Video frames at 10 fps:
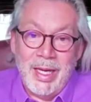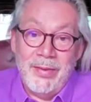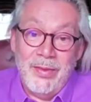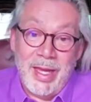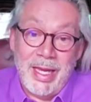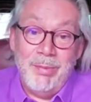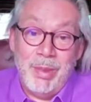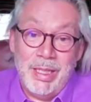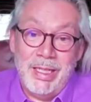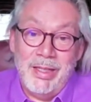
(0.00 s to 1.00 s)
and they
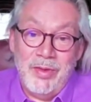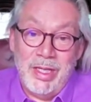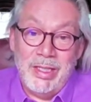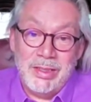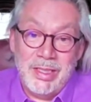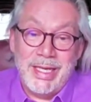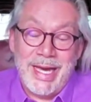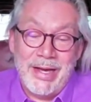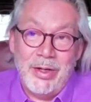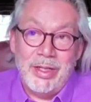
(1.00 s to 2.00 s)
believe it's the
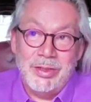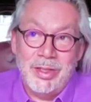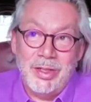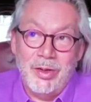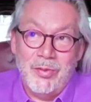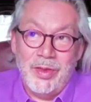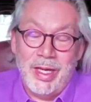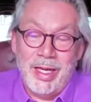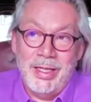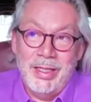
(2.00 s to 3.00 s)
character of
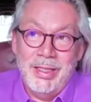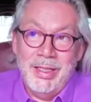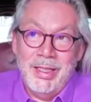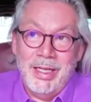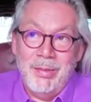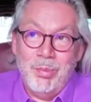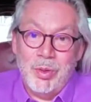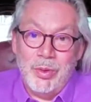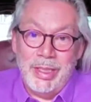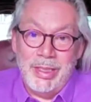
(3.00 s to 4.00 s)
their
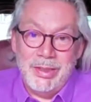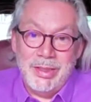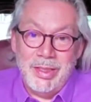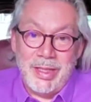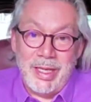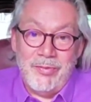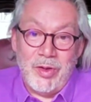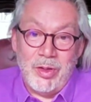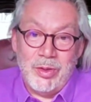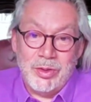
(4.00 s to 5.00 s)
employees that they
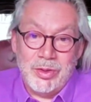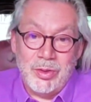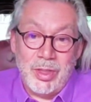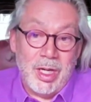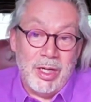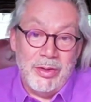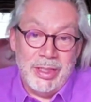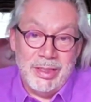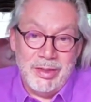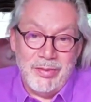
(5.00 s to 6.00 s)
focus on hiring
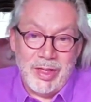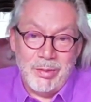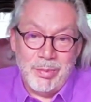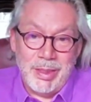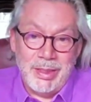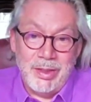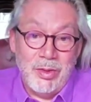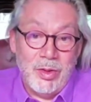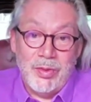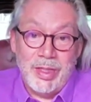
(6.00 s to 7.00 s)
and developing,
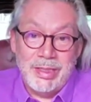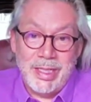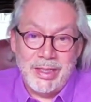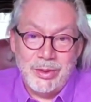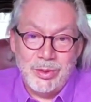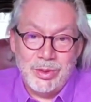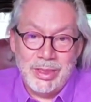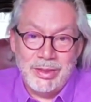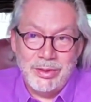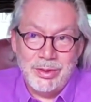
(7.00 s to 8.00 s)
not their technical
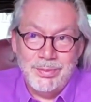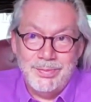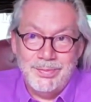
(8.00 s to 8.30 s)
skills.